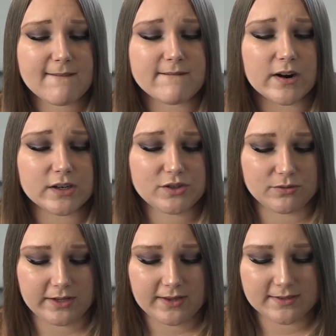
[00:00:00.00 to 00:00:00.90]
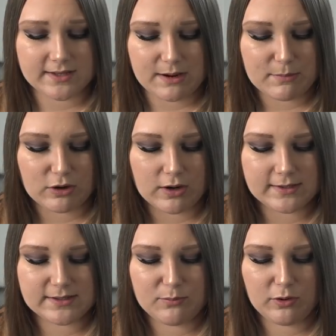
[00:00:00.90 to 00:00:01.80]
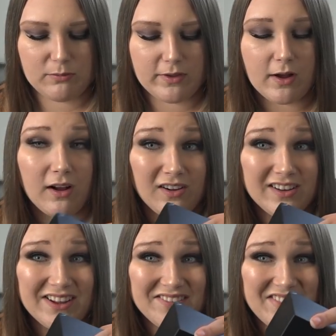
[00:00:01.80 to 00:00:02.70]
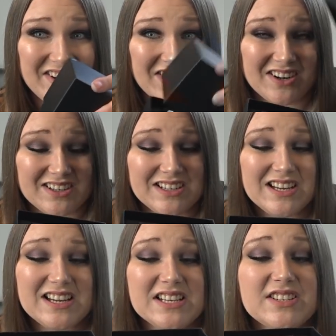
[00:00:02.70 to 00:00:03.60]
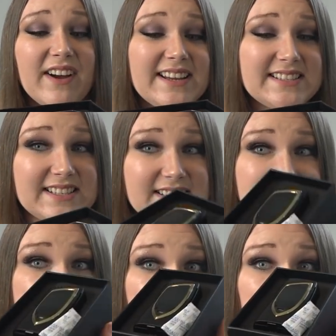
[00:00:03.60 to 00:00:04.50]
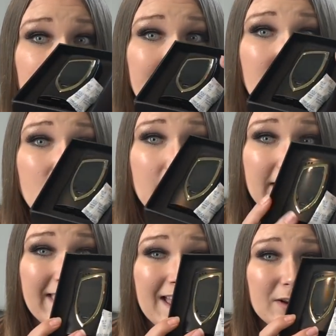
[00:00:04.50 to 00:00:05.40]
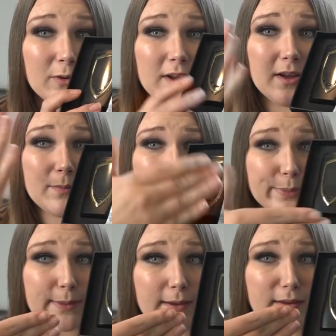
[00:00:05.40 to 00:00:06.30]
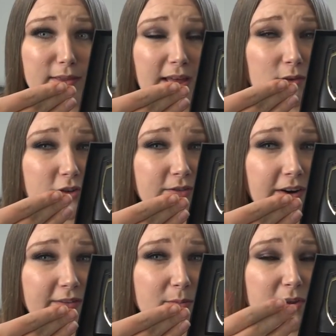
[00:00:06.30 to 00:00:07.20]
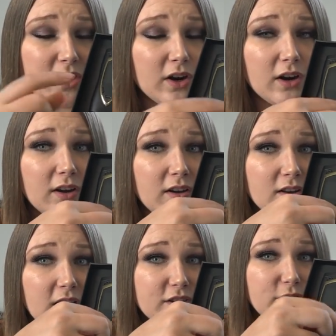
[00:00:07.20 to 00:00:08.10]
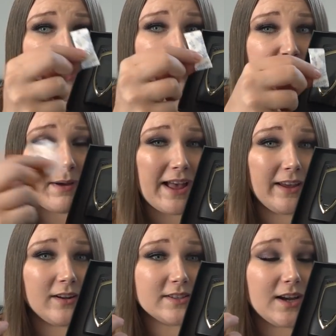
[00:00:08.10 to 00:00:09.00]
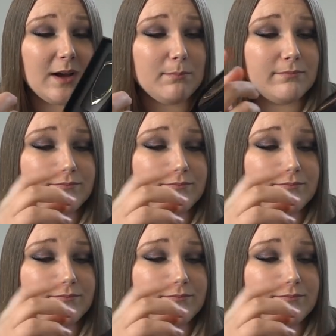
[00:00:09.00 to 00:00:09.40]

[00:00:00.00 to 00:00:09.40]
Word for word: virtually the same across the board with all of their devices. So here we go again. That looks very familiar. A do not eat packet on top.